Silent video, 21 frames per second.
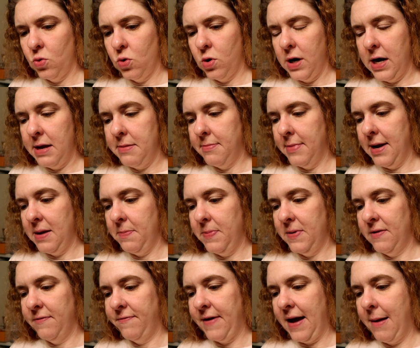or it might
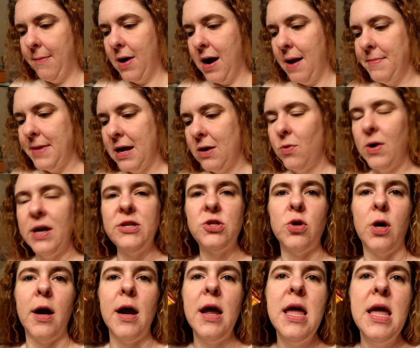be the fiber. I'm not quite
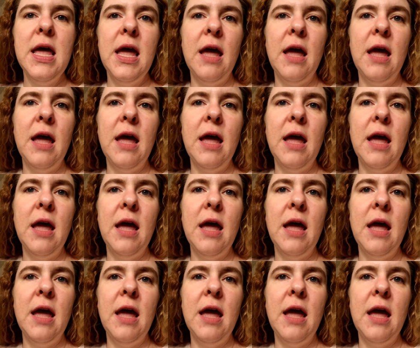sure.